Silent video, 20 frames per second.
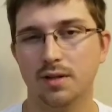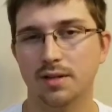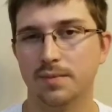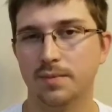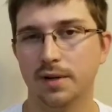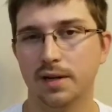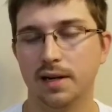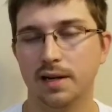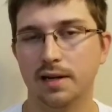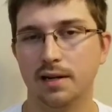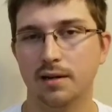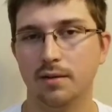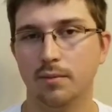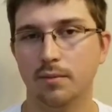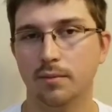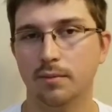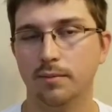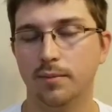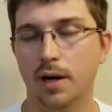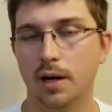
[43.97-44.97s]
but I didn't
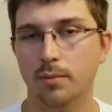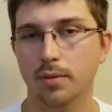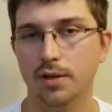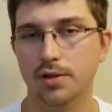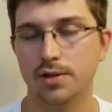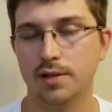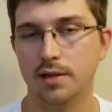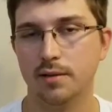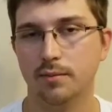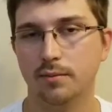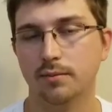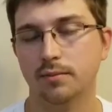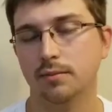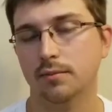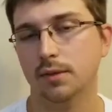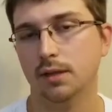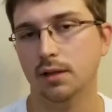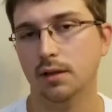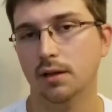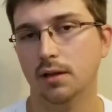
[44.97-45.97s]
publish them
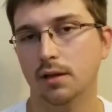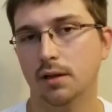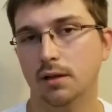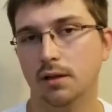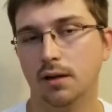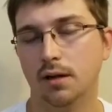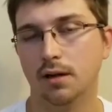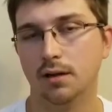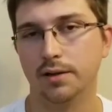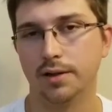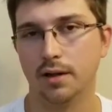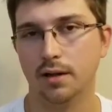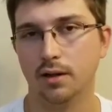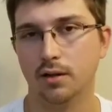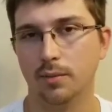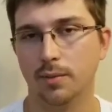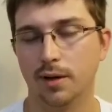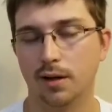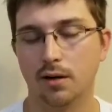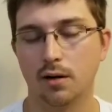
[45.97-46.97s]
on a little
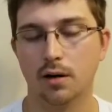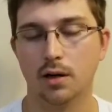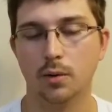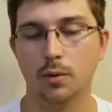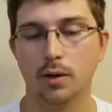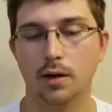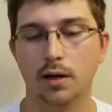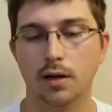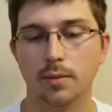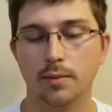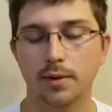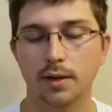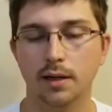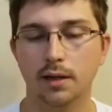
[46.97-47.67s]
bit of car work. But